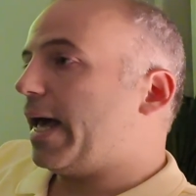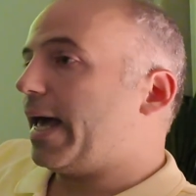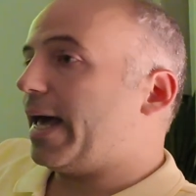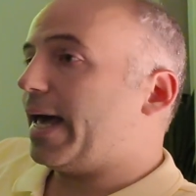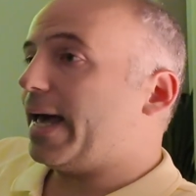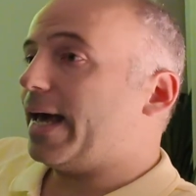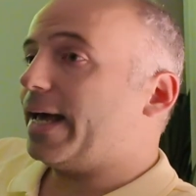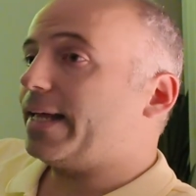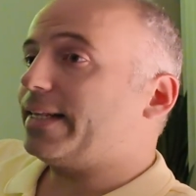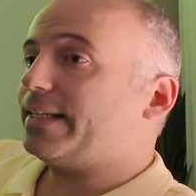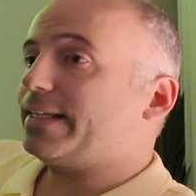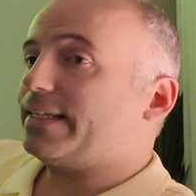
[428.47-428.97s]

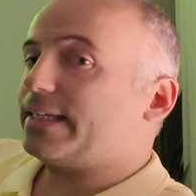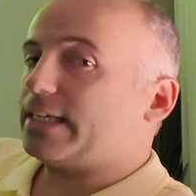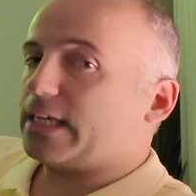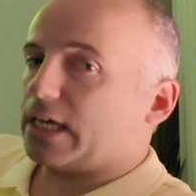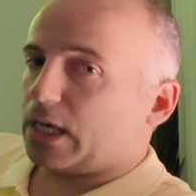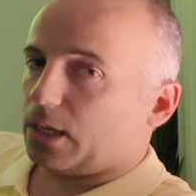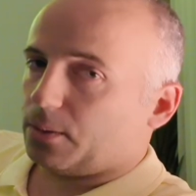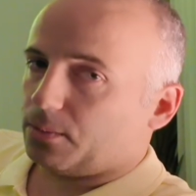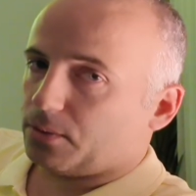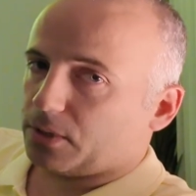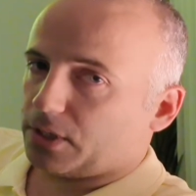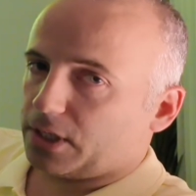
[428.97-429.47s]
And the
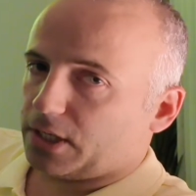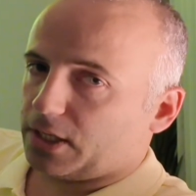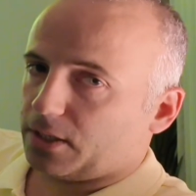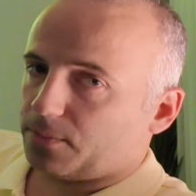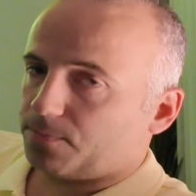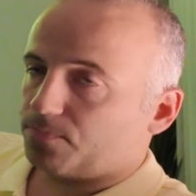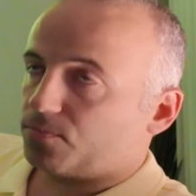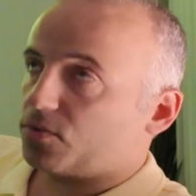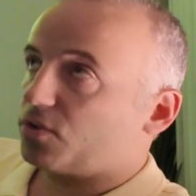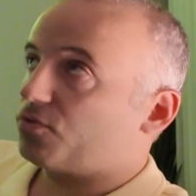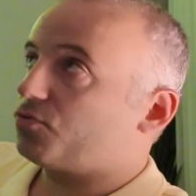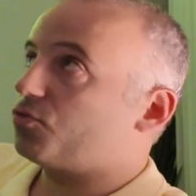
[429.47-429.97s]
cabling
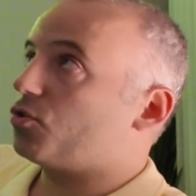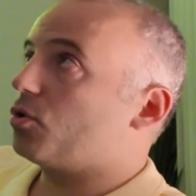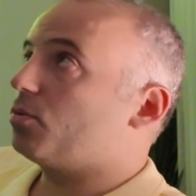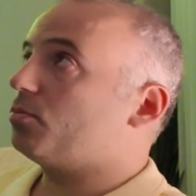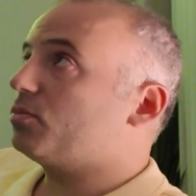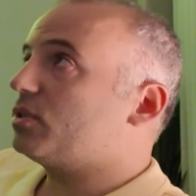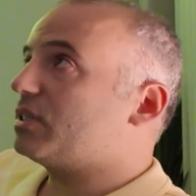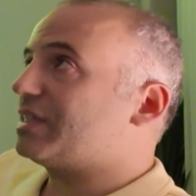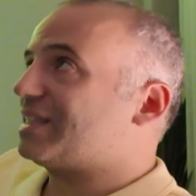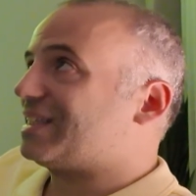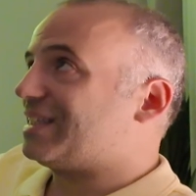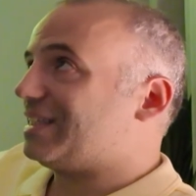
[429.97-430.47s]

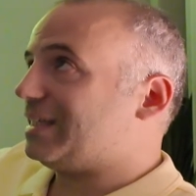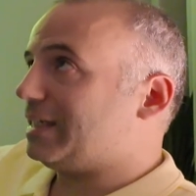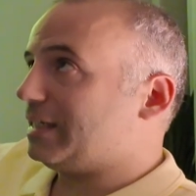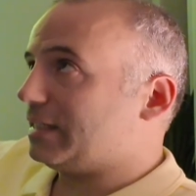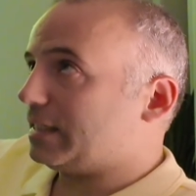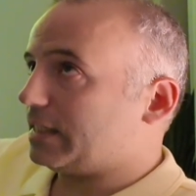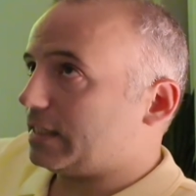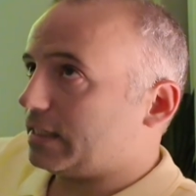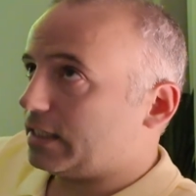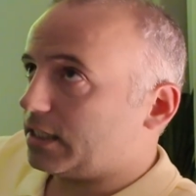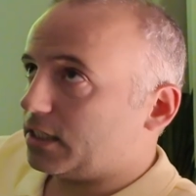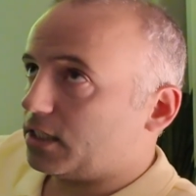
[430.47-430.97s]
from the
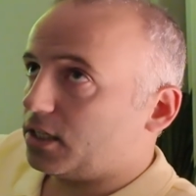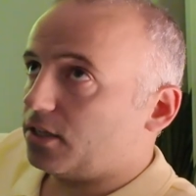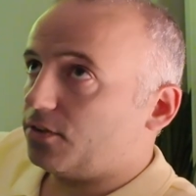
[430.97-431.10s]
ceiling.